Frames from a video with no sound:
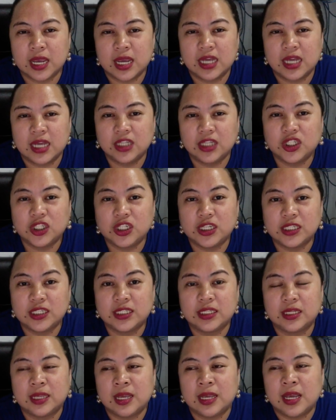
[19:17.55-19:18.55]
It's
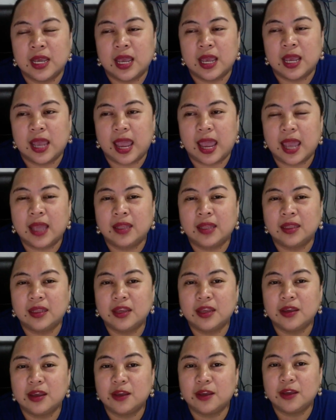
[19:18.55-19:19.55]
just, and
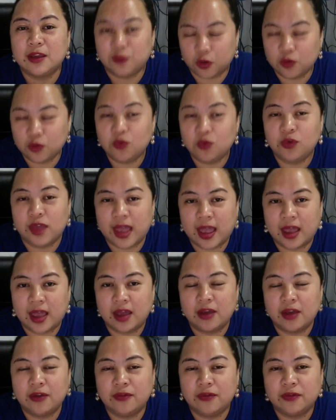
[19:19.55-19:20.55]
if you do
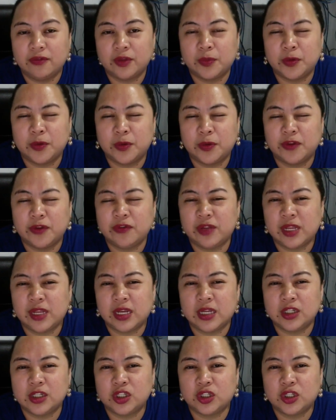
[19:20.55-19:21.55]
have the
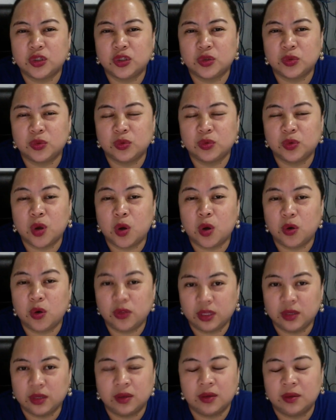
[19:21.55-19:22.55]
privilege to go
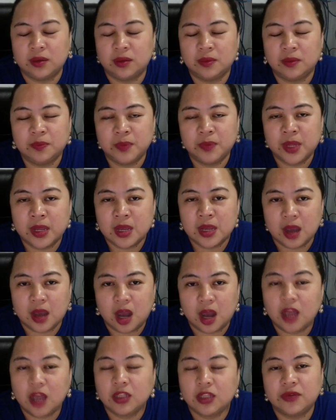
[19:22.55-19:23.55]

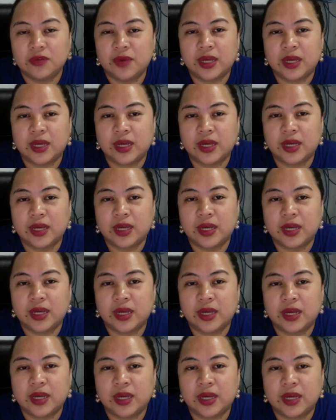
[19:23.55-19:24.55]
on the regular
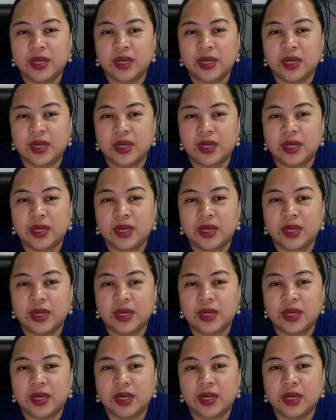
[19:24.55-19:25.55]
medication, of
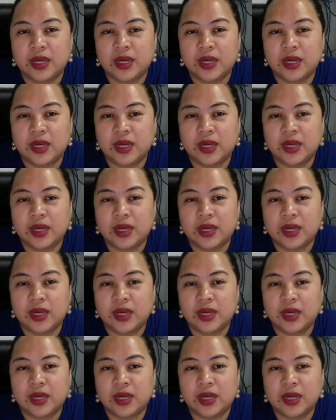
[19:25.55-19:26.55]
course I
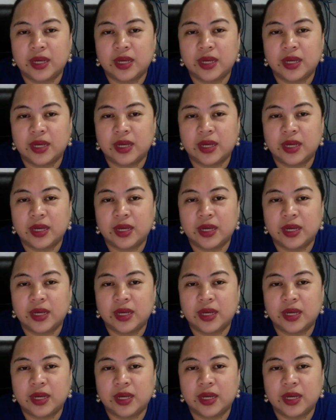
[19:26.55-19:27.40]
also would